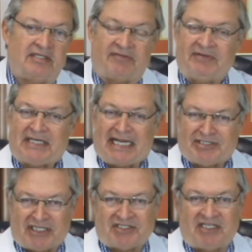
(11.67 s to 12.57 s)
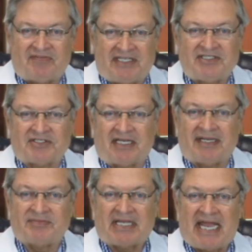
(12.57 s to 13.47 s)
Different digestive
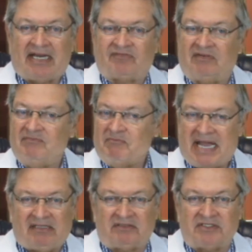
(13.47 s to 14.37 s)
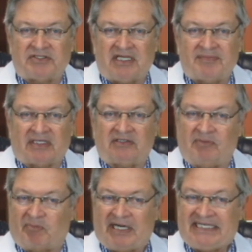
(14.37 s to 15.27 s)
enzymes act from mouth to stomach
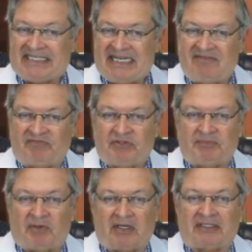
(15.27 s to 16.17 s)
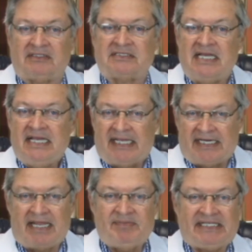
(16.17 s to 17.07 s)
to break down food particles,
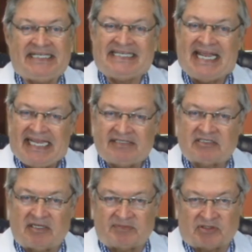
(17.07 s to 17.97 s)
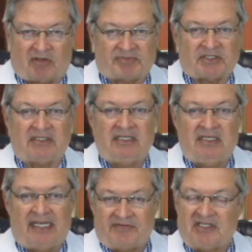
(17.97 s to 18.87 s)
enabling enhanced absorption
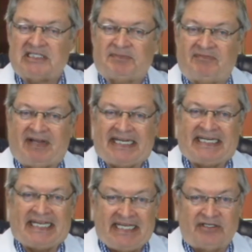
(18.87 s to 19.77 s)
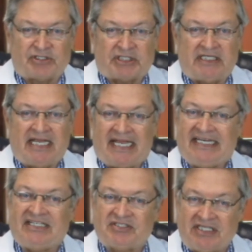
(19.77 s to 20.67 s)
and thus providing energy
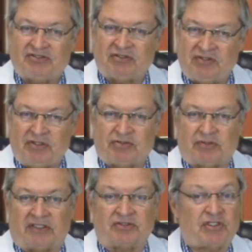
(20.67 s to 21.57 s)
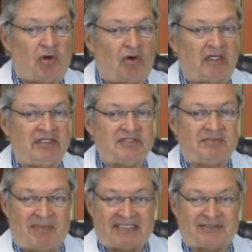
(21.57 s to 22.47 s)
and essential nutrients to
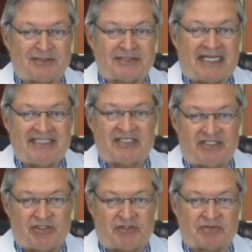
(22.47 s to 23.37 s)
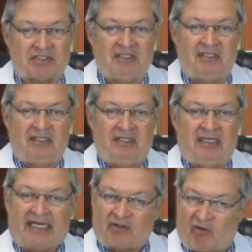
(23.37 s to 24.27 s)
organs, muscles, and tissues.
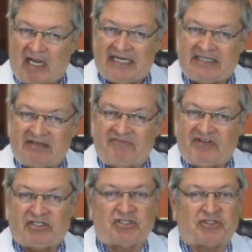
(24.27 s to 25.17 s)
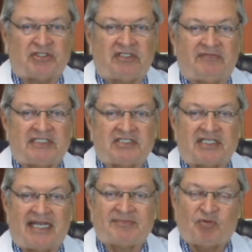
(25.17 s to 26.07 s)
A chronic deficiency of
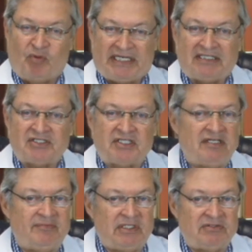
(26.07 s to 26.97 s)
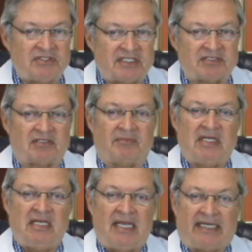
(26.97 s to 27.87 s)
enzymes weakens the immune system
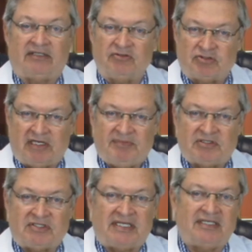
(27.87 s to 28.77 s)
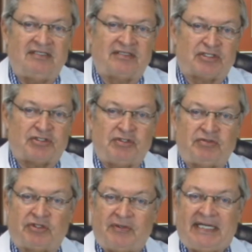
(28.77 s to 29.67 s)
and contributes to illness
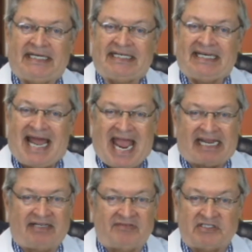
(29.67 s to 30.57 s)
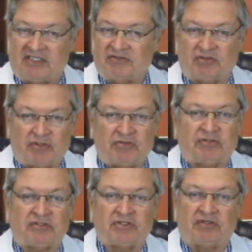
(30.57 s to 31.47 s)
due to creating a lack of essential
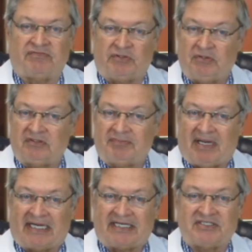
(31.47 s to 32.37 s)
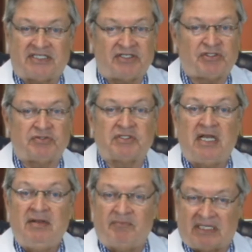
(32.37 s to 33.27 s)
nutrients to fuel the body's tissues,
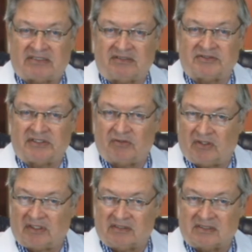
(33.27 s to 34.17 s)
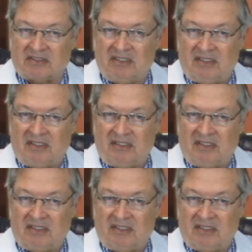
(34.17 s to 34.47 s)
muscles, and organs.